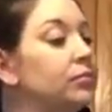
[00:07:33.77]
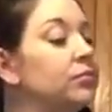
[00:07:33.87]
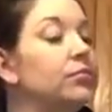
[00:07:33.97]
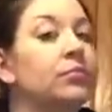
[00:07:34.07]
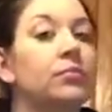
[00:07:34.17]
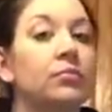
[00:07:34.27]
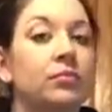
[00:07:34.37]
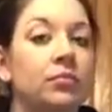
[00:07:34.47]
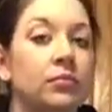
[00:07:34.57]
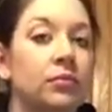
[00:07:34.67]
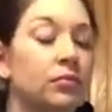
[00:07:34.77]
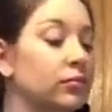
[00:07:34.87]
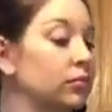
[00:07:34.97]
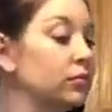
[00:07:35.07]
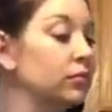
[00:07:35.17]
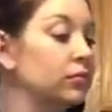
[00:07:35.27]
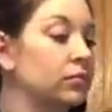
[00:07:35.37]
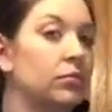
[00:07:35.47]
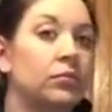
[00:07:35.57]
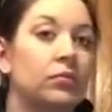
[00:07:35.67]

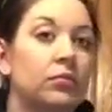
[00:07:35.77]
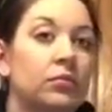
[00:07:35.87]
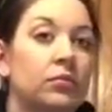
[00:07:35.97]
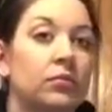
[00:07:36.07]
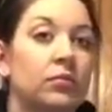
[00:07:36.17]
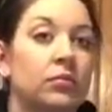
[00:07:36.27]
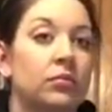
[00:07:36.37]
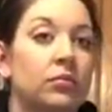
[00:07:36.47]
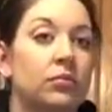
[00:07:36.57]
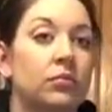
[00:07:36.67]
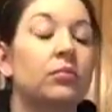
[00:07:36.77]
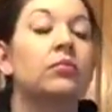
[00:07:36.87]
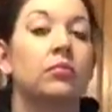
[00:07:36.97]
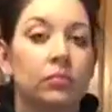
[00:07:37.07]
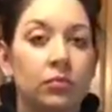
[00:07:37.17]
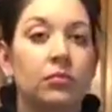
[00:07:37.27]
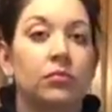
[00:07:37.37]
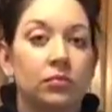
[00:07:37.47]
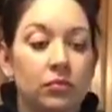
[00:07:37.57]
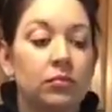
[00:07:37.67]

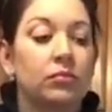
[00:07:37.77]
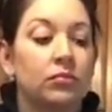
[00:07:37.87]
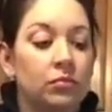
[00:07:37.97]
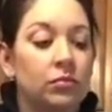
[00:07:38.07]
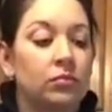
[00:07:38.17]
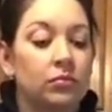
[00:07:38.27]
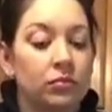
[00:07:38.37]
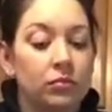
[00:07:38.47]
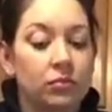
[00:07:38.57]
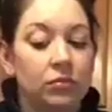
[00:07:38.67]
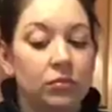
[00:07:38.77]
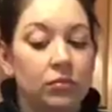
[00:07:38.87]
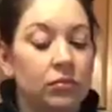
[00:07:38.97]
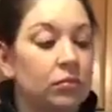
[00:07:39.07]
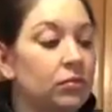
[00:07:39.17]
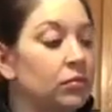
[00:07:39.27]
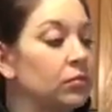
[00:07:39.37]
(not speaking)